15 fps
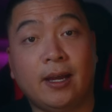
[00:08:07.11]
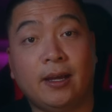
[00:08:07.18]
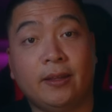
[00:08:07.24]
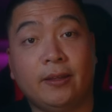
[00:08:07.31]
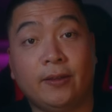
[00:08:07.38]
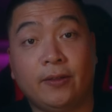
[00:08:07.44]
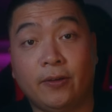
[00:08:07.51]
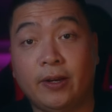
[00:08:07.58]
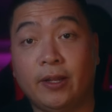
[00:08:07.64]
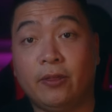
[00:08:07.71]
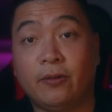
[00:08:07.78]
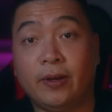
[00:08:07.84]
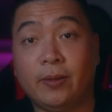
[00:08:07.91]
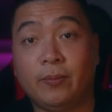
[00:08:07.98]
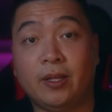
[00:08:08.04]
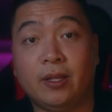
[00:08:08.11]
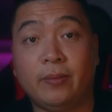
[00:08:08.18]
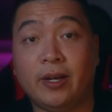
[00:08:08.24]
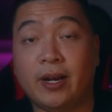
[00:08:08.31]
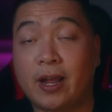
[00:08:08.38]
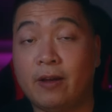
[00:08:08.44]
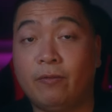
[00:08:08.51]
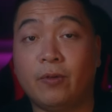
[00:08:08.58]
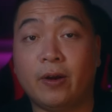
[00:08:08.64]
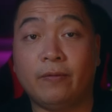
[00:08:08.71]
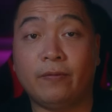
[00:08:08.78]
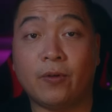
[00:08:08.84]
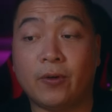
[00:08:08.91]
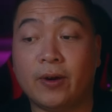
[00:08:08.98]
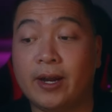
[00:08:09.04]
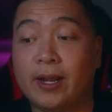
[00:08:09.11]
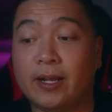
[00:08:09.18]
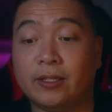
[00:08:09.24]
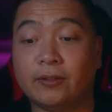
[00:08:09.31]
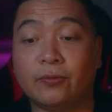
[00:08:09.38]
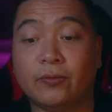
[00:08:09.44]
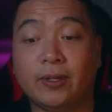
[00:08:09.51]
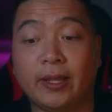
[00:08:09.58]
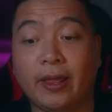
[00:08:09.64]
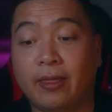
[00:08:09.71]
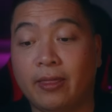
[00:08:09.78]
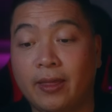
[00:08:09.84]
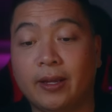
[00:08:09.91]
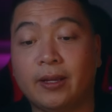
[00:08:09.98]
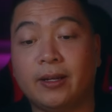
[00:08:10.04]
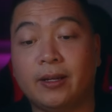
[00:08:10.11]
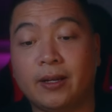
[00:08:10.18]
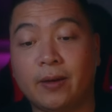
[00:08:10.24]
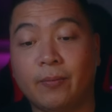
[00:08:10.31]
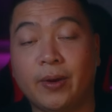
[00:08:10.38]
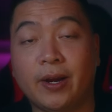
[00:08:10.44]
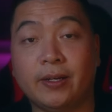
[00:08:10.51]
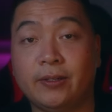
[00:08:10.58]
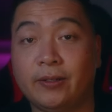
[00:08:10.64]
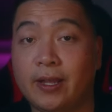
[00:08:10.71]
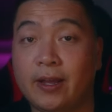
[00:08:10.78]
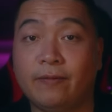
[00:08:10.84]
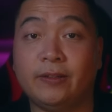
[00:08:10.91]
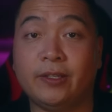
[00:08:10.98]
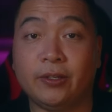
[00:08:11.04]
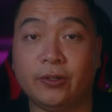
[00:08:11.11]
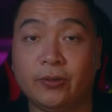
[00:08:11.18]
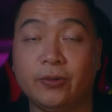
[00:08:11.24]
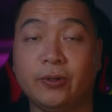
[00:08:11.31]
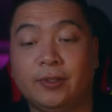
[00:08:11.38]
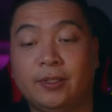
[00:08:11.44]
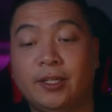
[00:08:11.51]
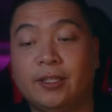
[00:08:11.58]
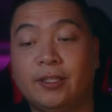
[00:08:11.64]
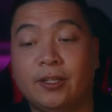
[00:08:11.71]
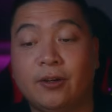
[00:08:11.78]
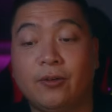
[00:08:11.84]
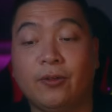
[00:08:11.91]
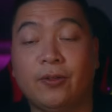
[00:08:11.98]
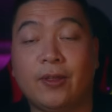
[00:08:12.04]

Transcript: Uh, the 33 millimeter f1.4 is really thick compared to the f2. Just know